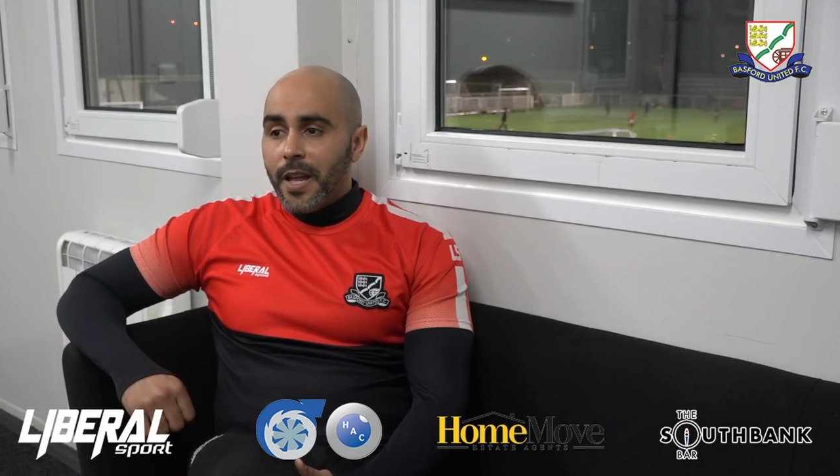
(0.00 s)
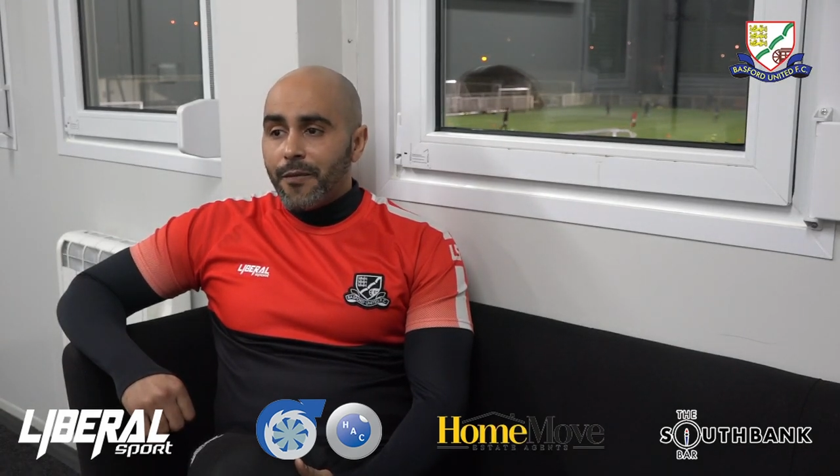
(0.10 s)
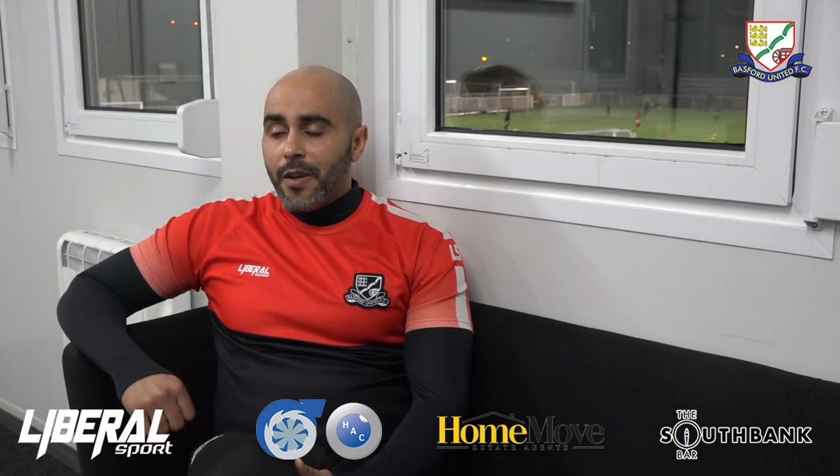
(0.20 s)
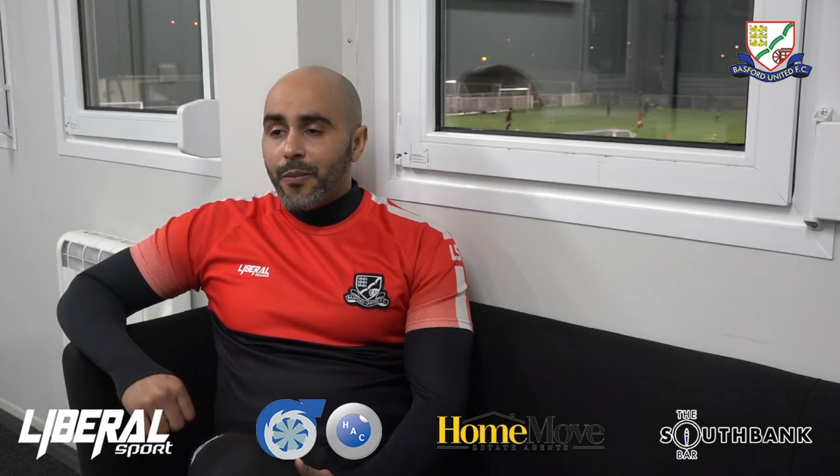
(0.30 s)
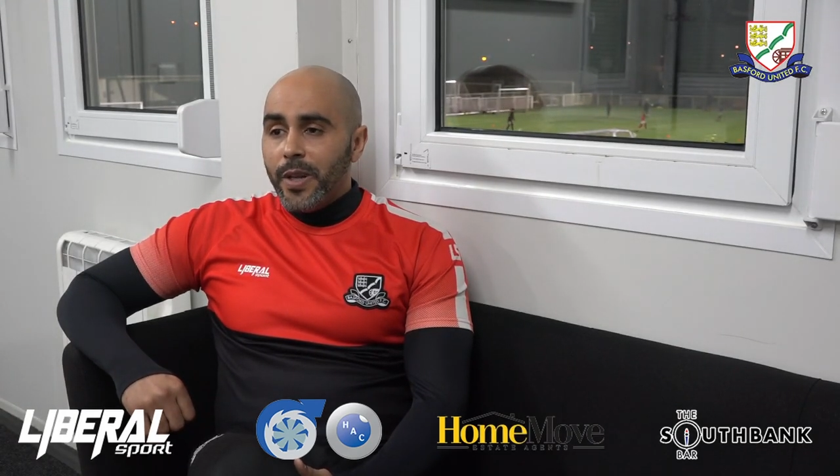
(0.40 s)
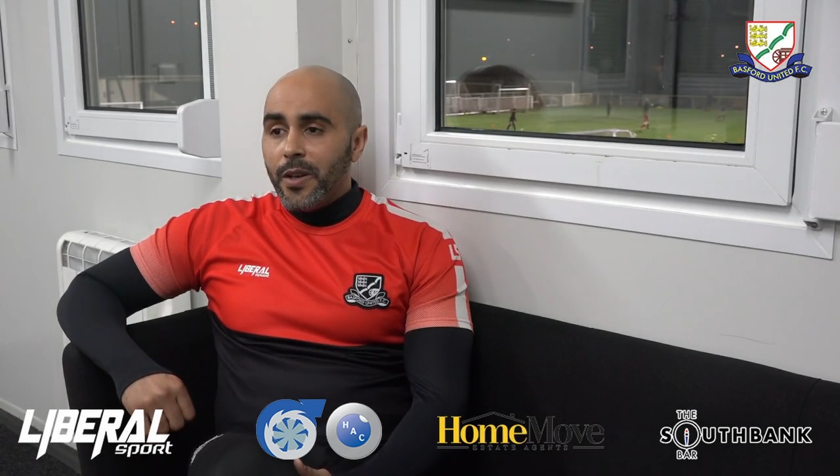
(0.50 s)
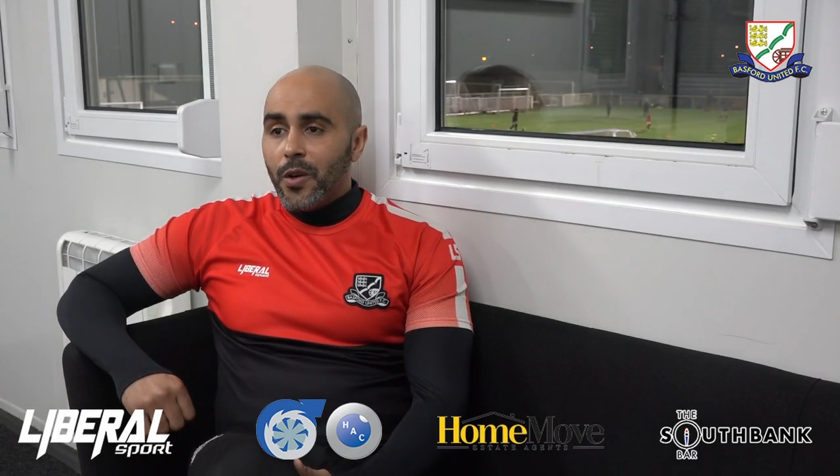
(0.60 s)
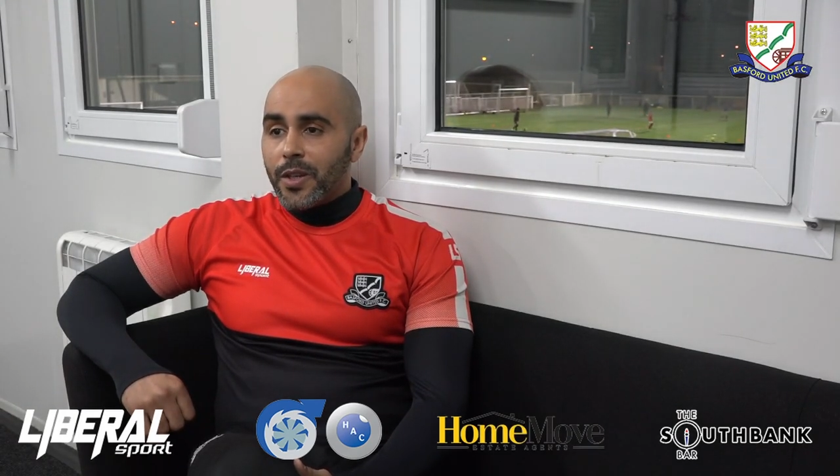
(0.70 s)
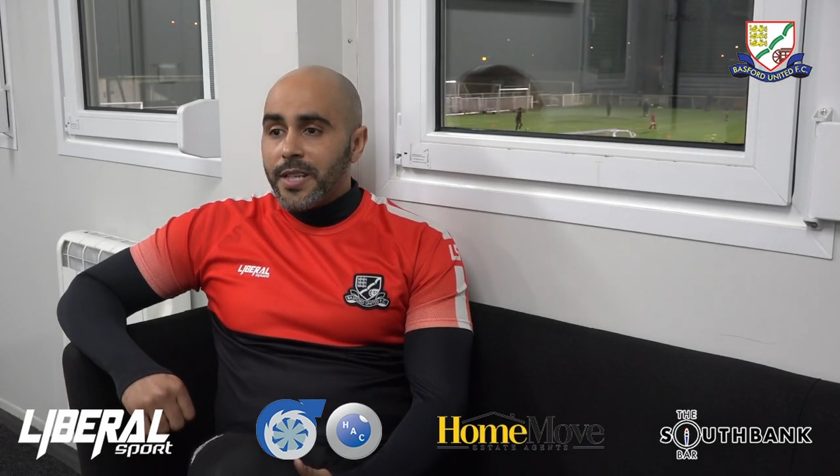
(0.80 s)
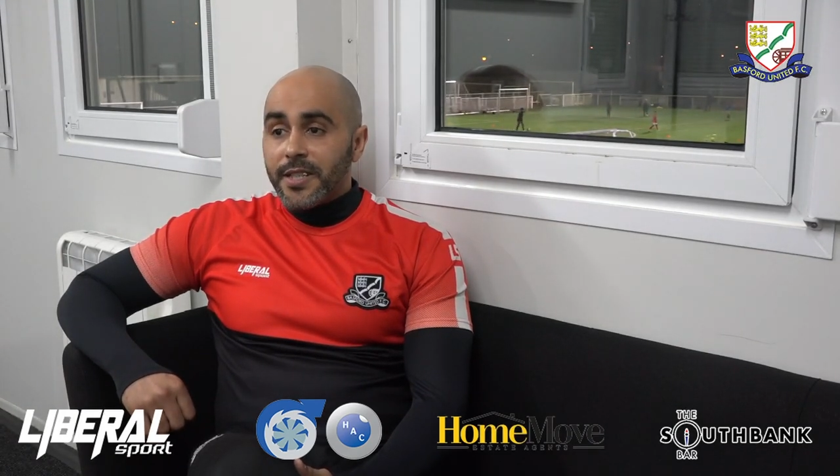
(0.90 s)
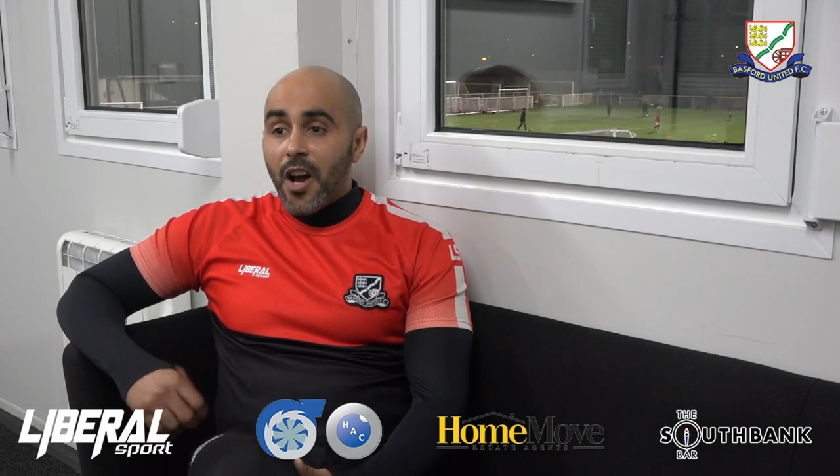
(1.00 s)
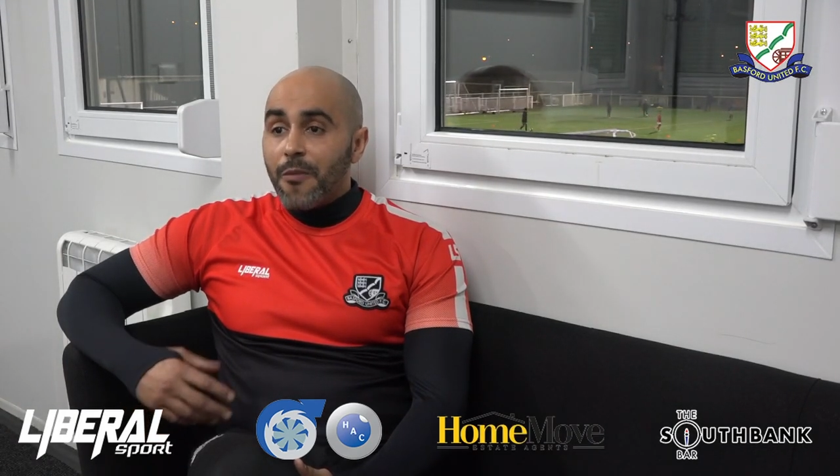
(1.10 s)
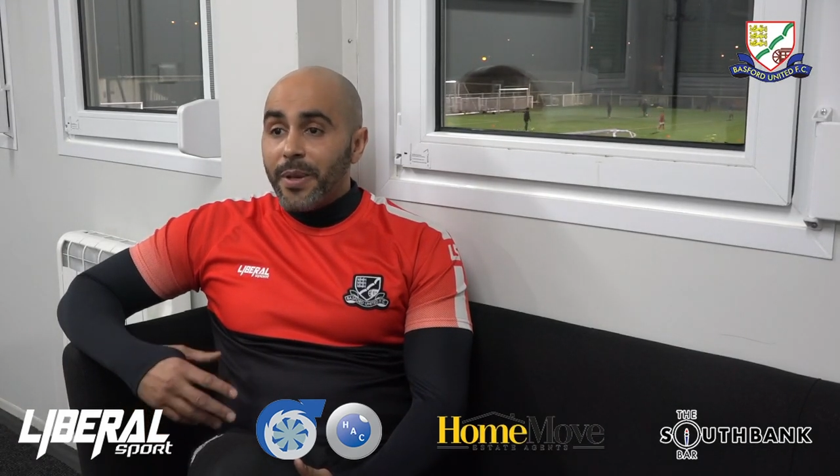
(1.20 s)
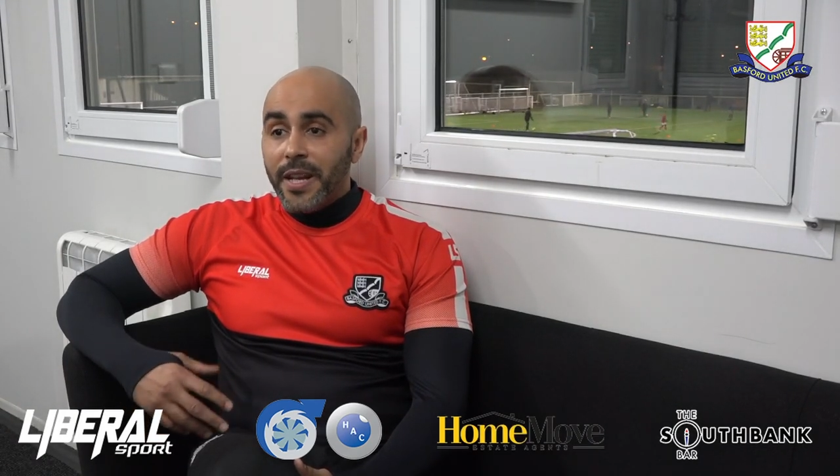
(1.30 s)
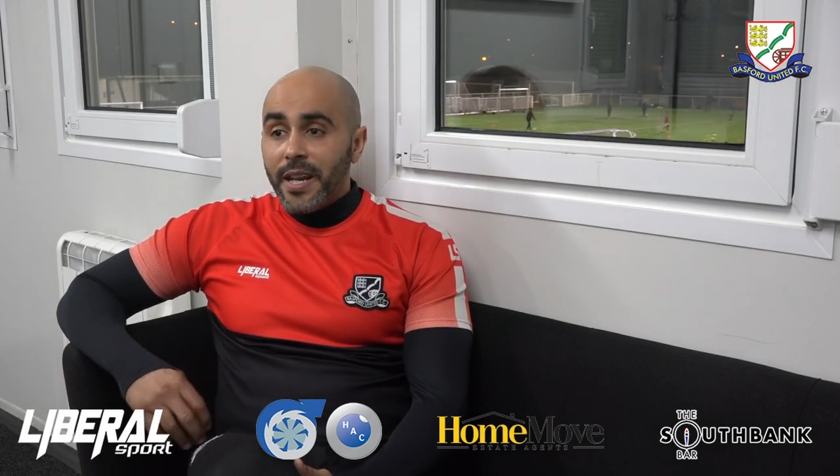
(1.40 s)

if, if we look, since I've been in